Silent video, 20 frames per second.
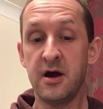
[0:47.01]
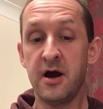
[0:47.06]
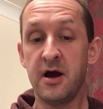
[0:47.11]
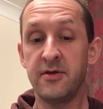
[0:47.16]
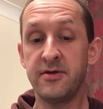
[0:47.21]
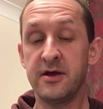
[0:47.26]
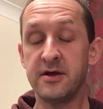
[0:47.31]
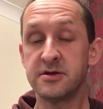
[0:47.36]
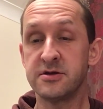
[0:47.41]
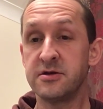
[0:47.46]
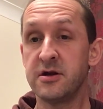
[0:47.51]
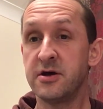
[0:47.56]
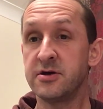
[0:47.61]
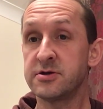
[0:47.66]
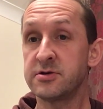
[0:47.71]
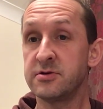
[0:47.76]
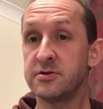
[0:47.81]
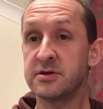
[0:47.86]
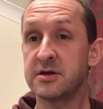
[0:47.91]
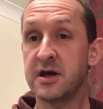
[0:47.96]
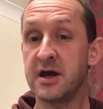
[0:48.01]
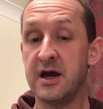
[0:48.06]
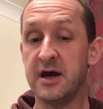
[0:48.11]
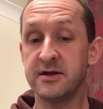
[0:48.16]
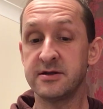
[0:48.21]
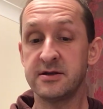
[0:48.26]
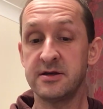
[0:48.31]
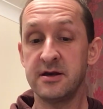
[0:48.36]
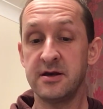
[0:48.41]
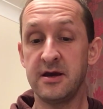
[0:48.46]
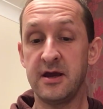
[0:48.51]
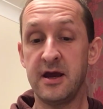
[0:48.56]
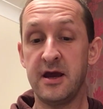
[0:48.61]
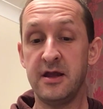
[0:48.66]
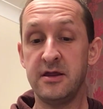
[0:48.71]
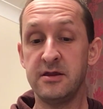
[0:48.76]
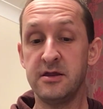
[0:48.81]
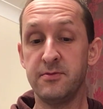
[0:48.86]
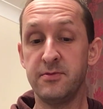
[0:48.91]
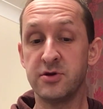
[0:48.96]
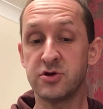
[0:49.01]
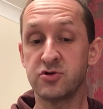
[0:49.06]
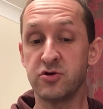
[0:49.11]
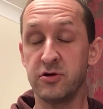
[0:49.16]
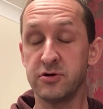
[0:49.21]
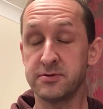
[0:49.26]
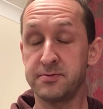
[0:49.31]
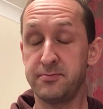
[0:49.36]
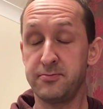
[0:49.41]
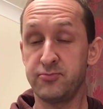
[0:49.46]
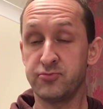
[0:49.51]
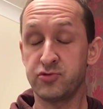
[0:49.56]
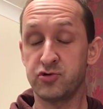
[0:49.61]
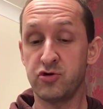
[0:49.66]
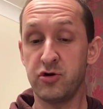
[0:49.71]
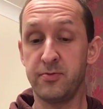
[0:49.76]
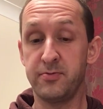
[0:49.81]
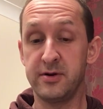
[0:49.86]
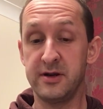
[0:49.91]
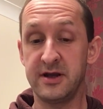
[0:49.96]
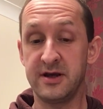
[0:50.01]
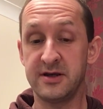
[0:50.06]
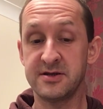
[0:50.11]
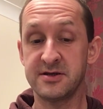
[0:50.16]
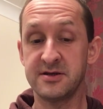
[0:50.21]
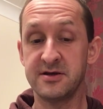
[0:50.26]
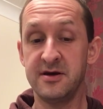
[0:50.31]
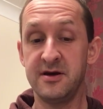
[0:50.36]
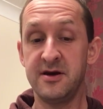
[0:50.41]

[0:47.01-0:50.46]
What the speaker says: There's no such cat in the metropolis.